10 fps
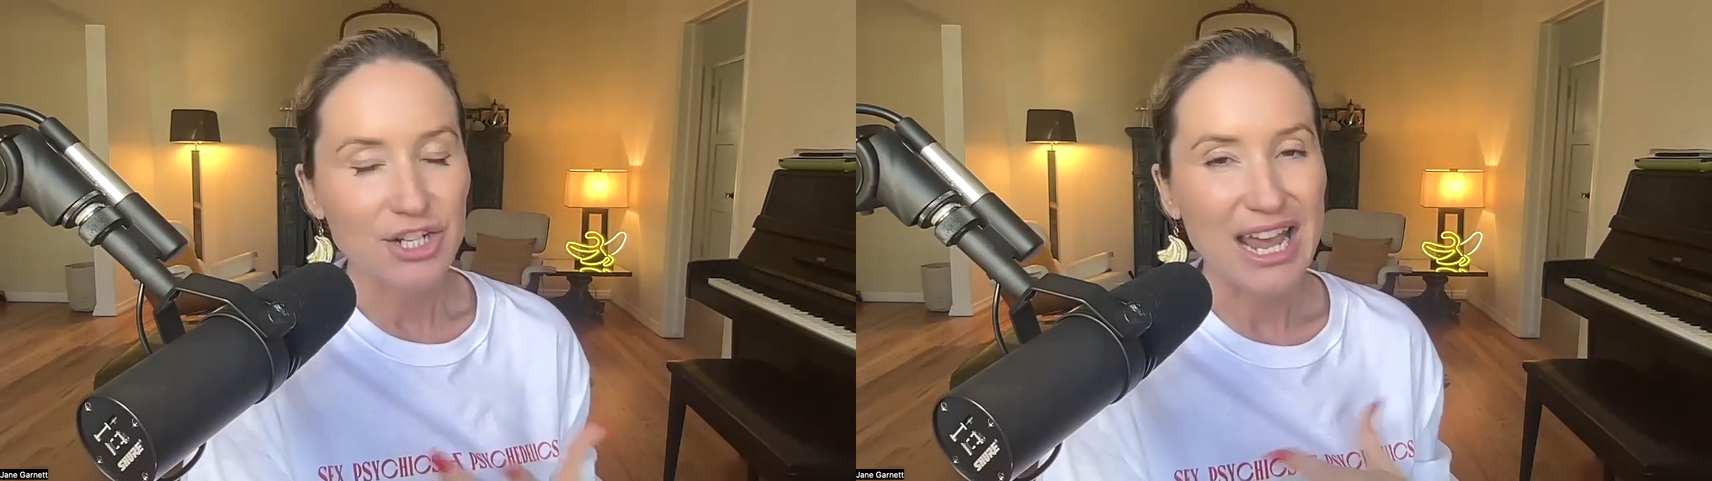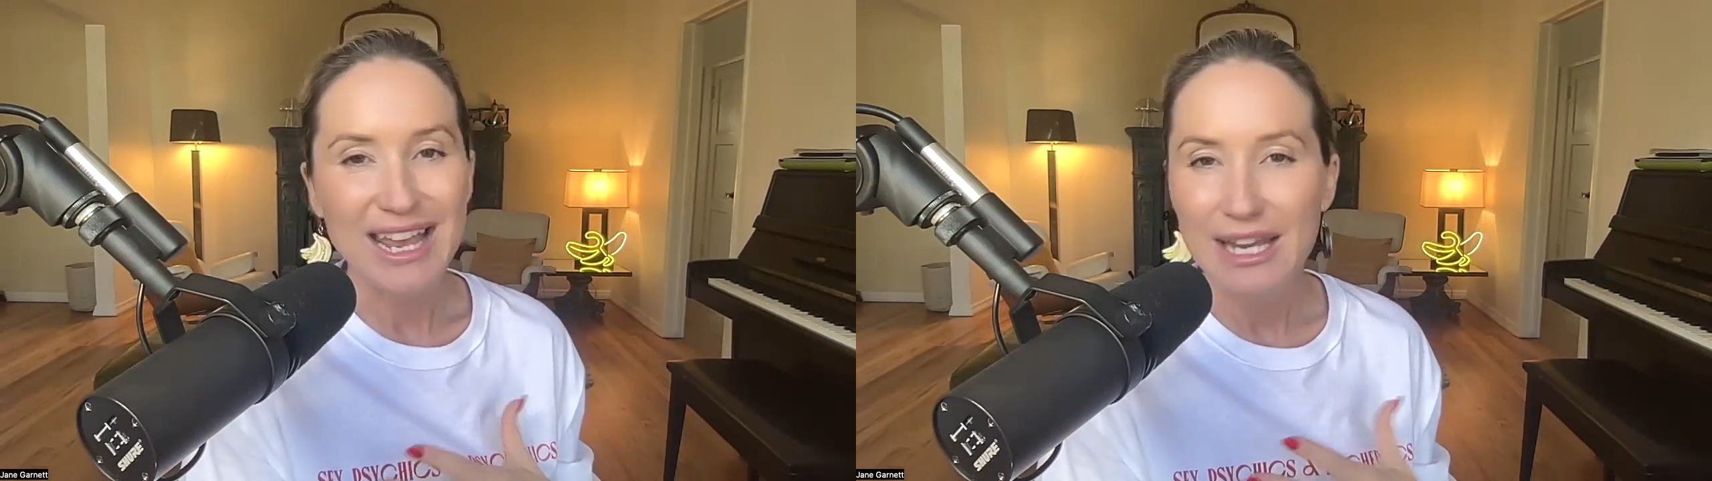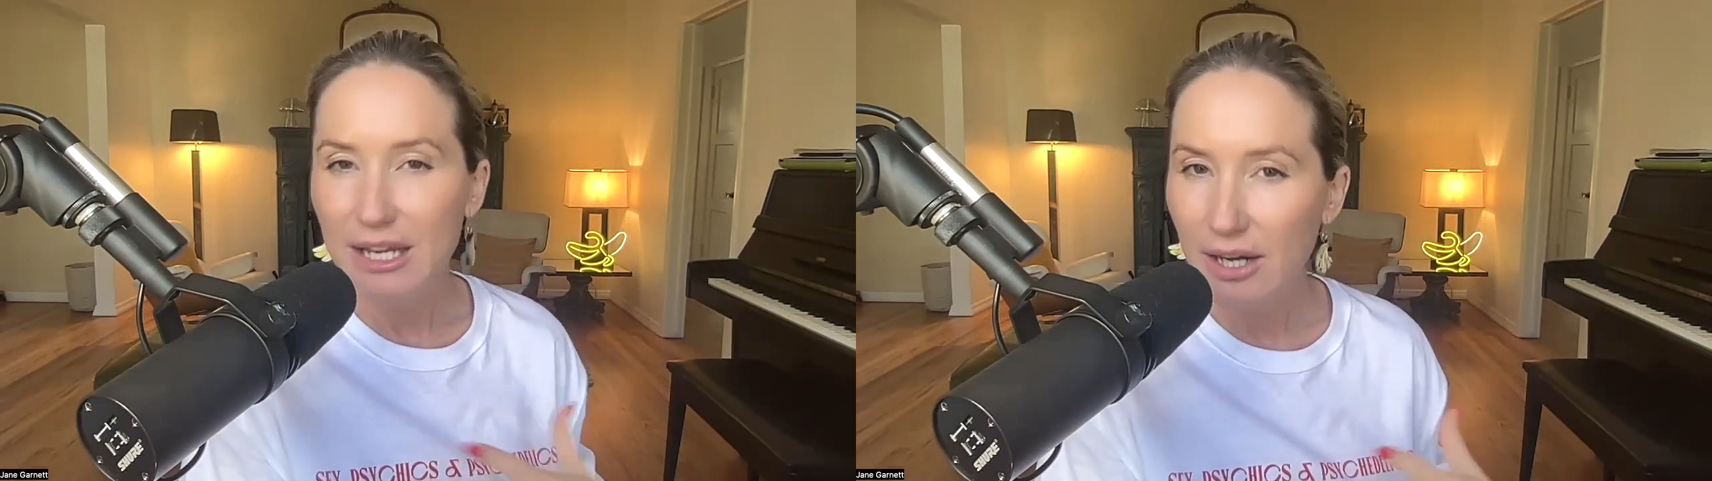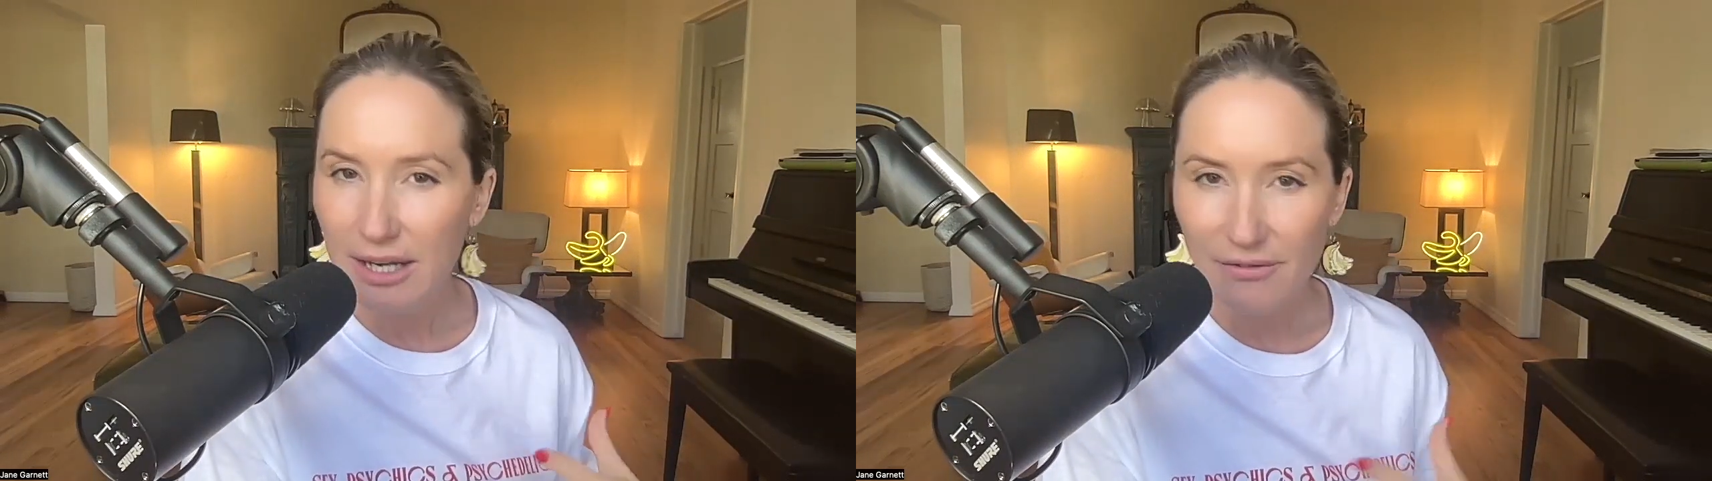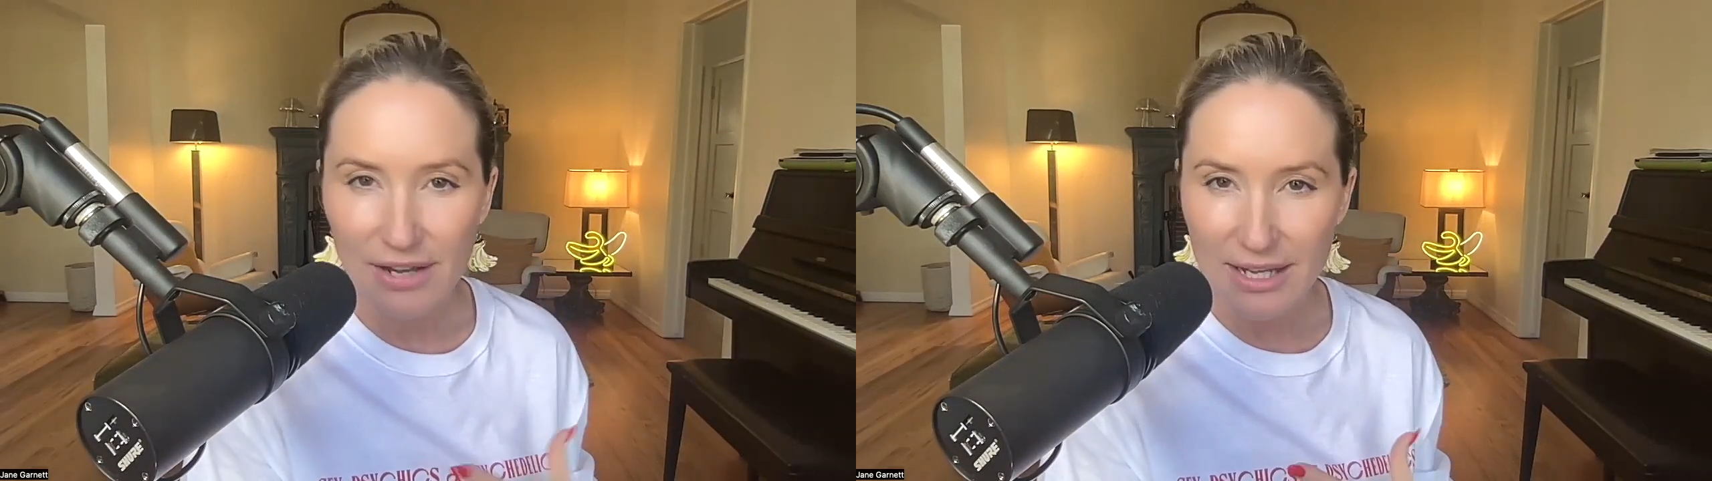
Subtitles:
any kind of